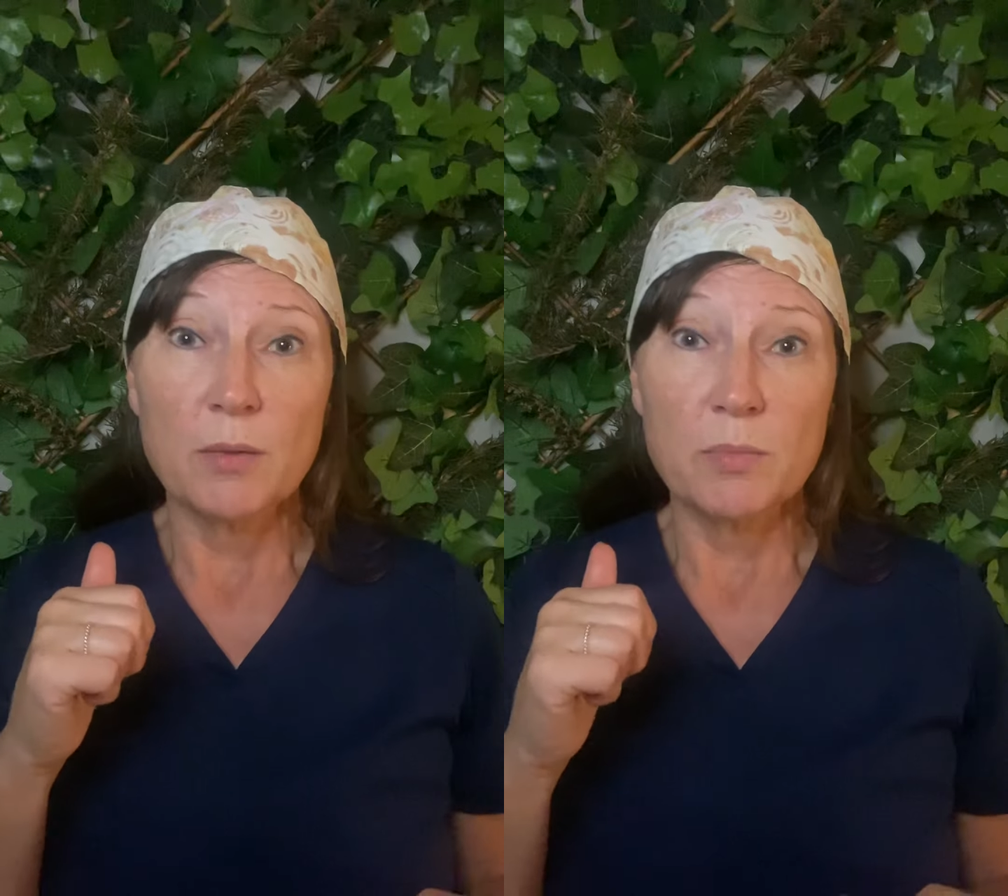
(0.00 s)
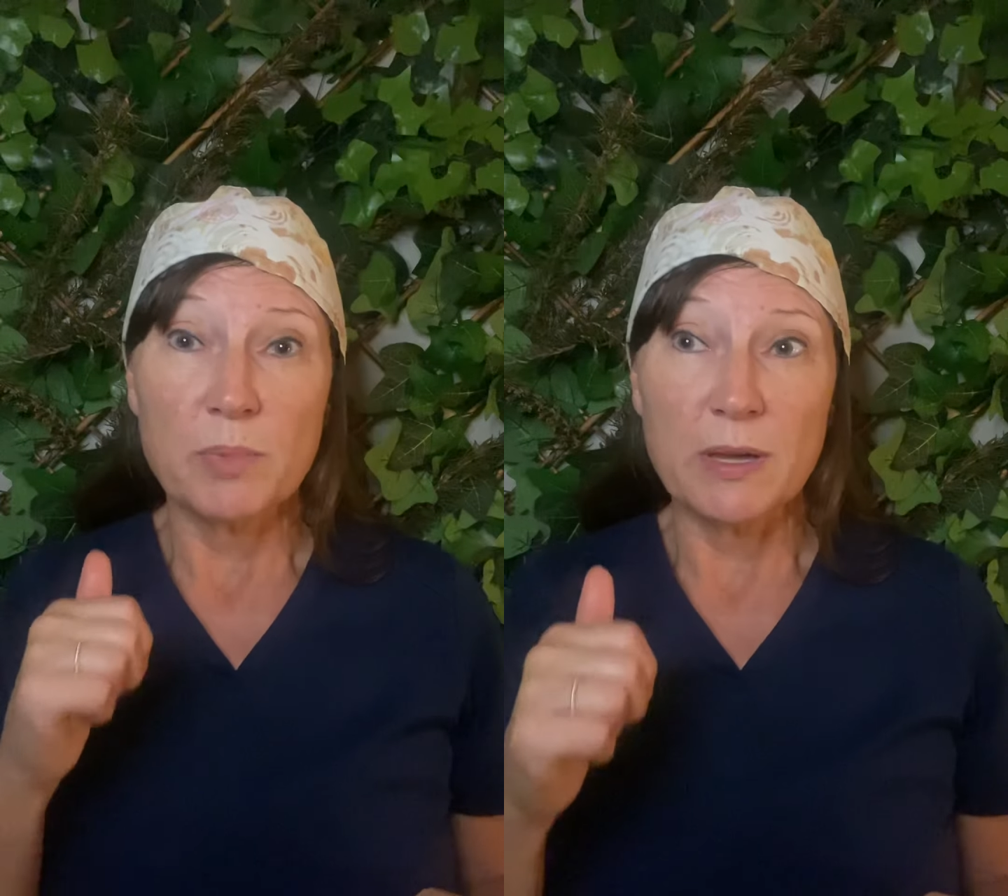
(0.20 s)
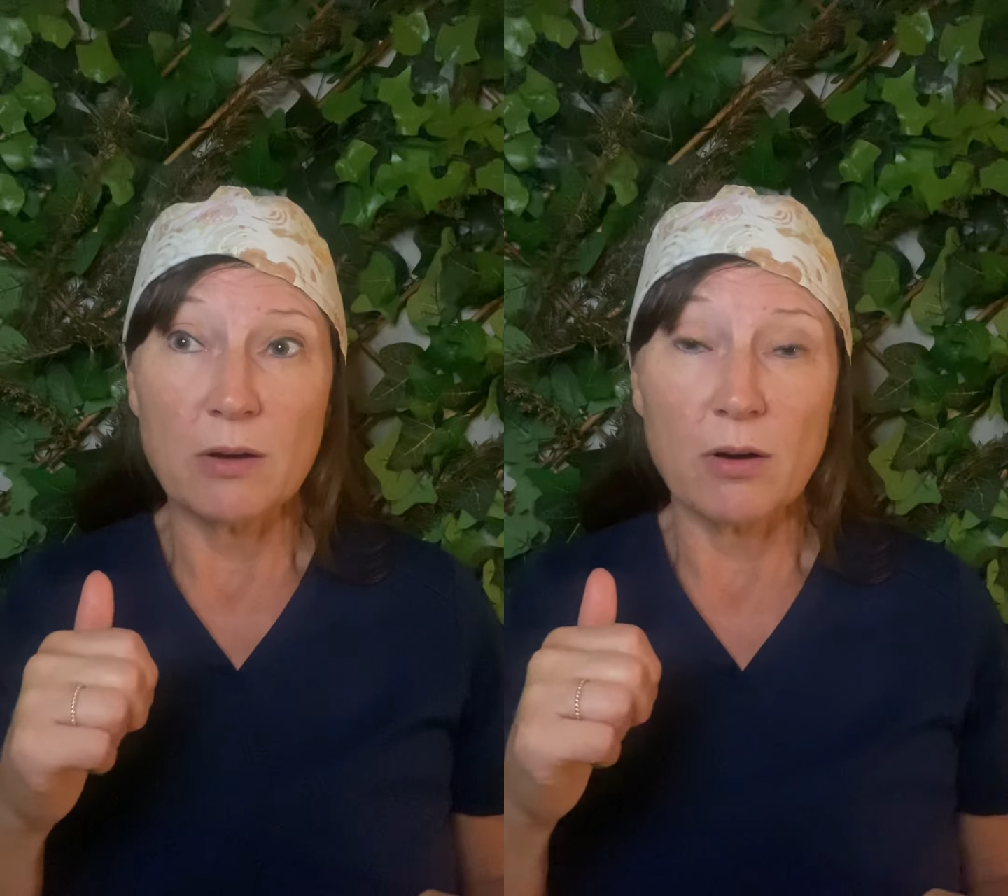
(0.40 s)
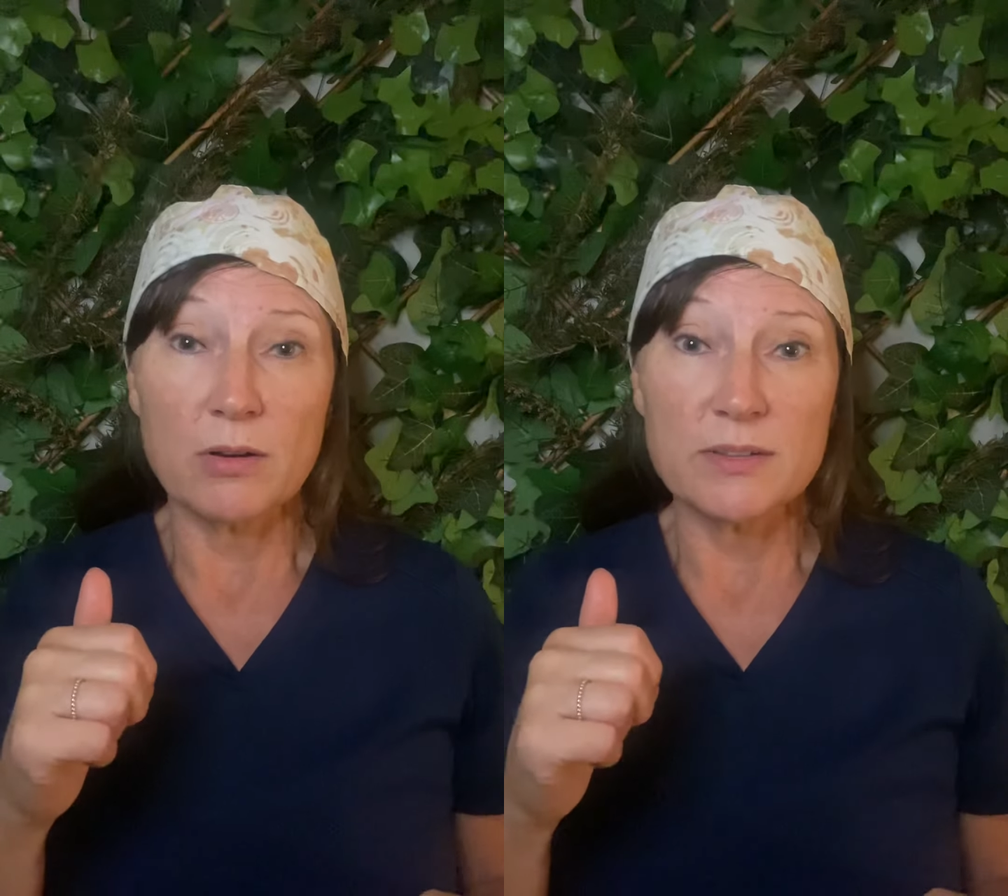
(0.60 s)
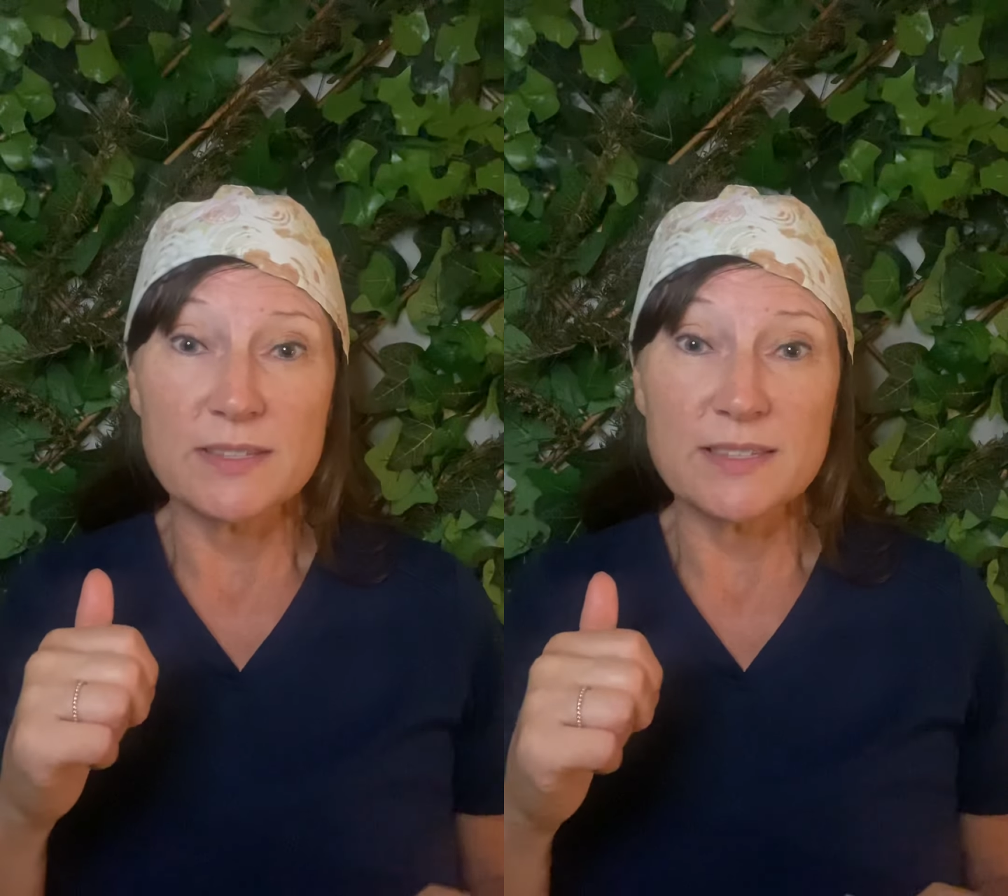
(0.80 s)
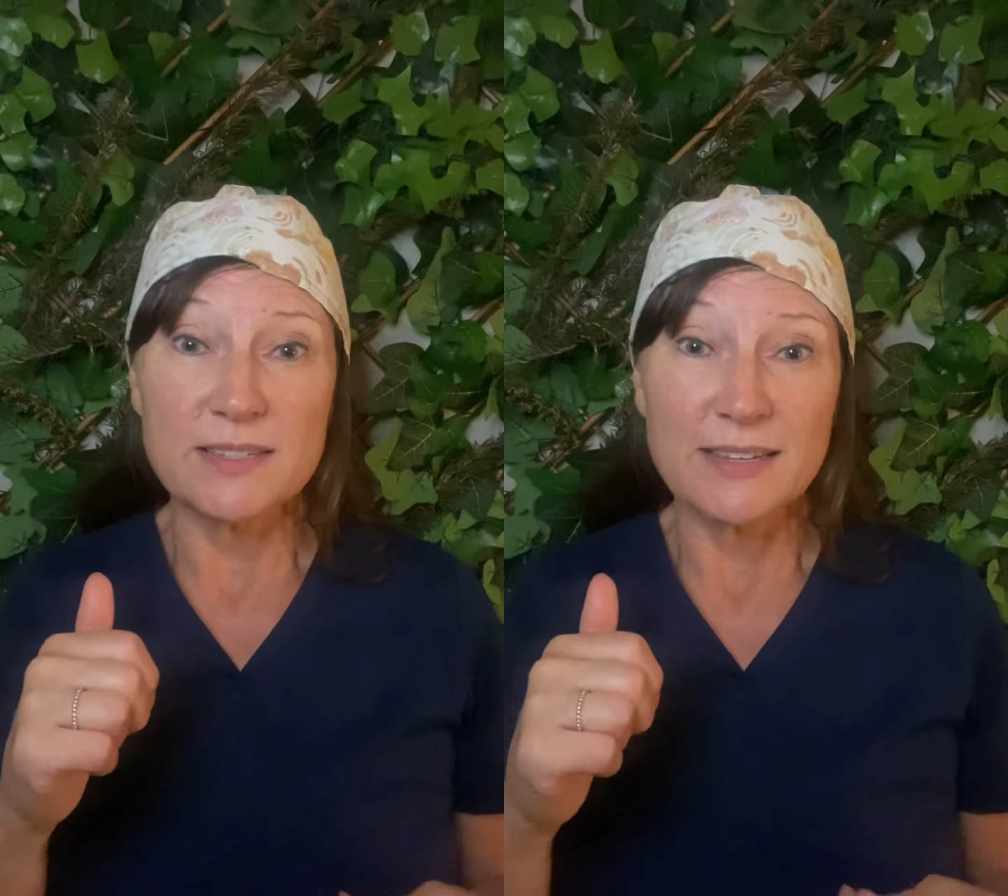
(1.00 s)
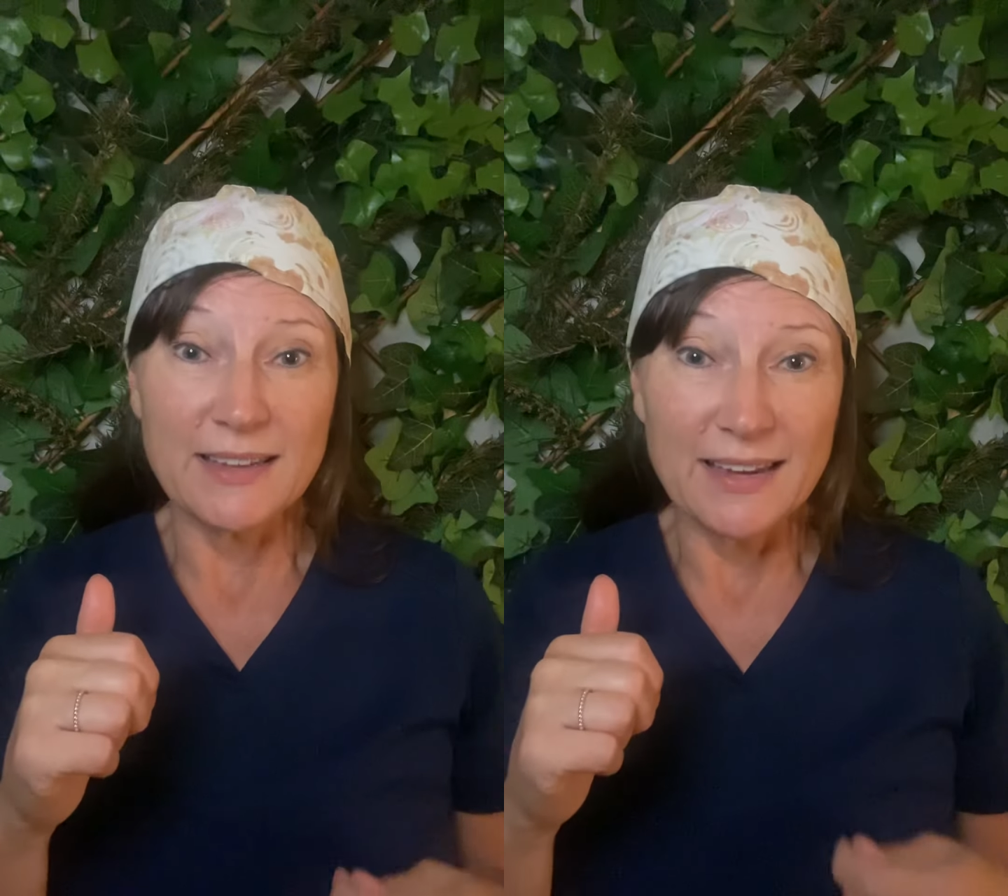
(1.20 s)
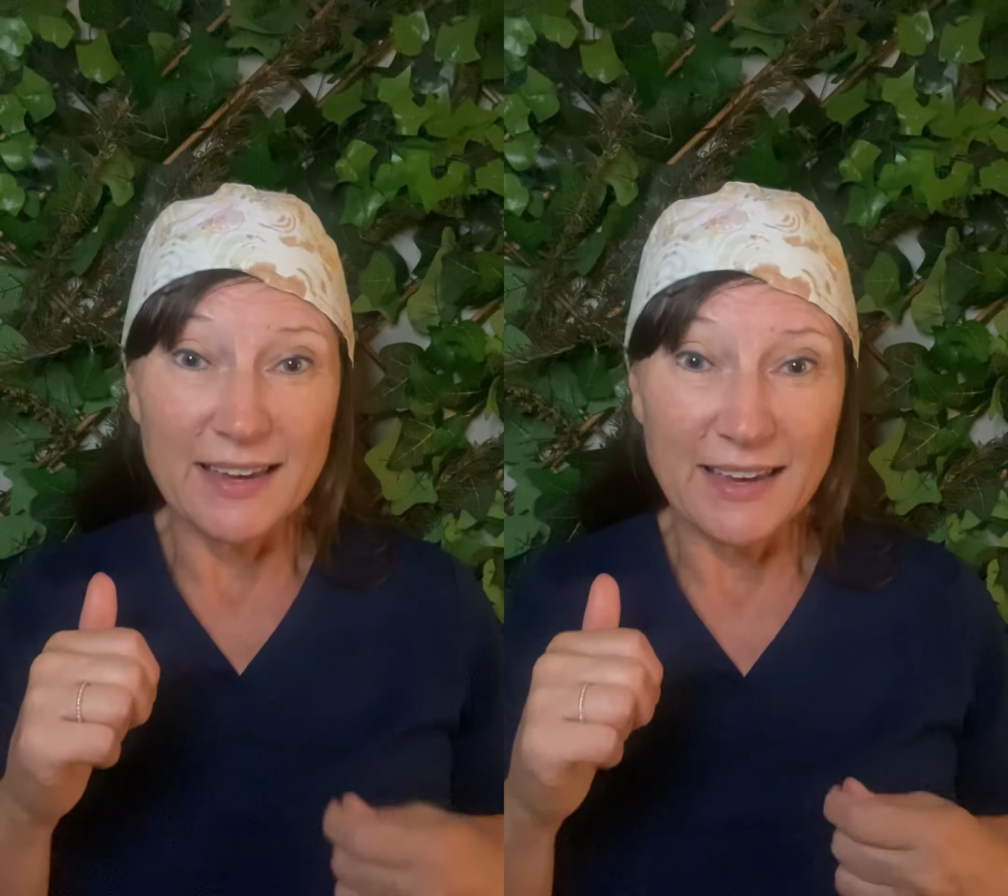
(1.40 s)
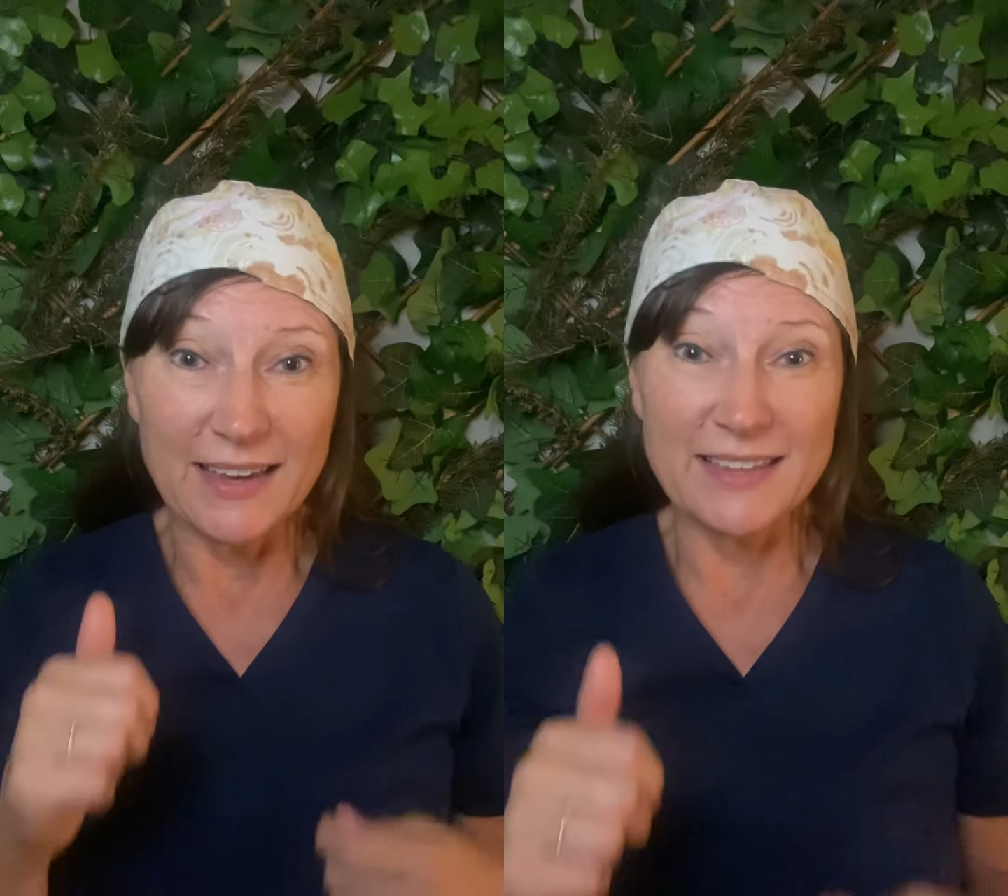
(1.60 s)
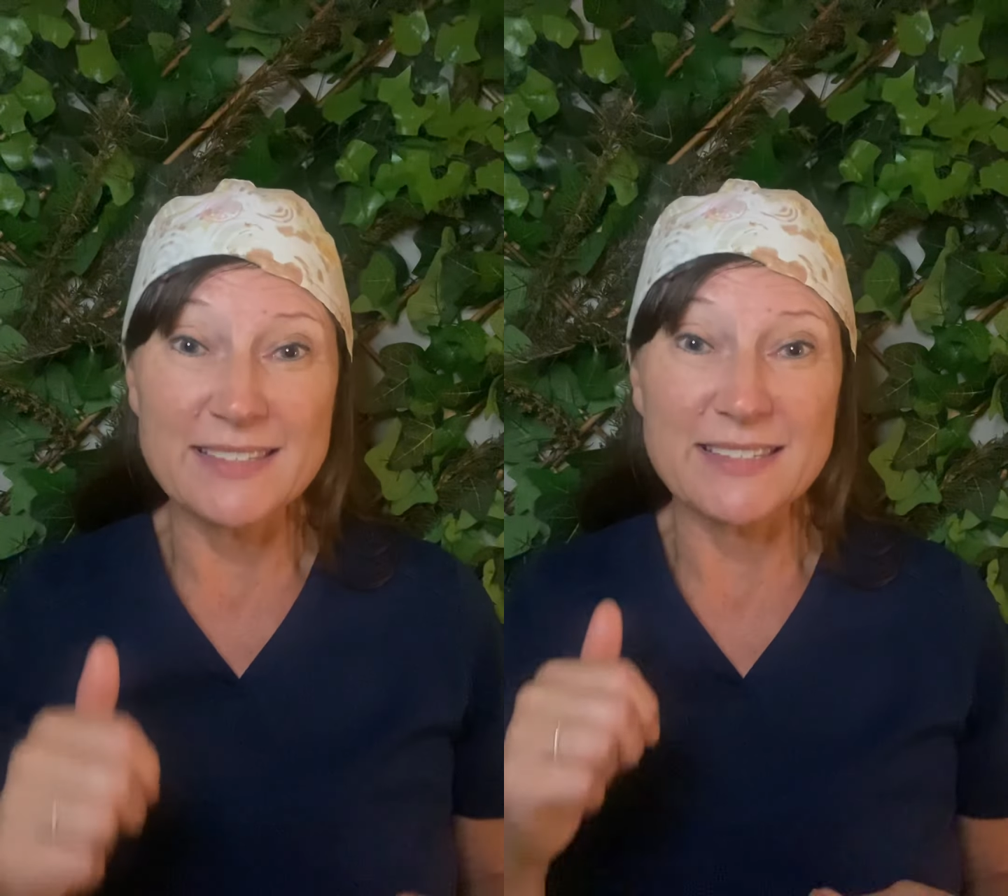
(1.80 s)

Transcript: because it's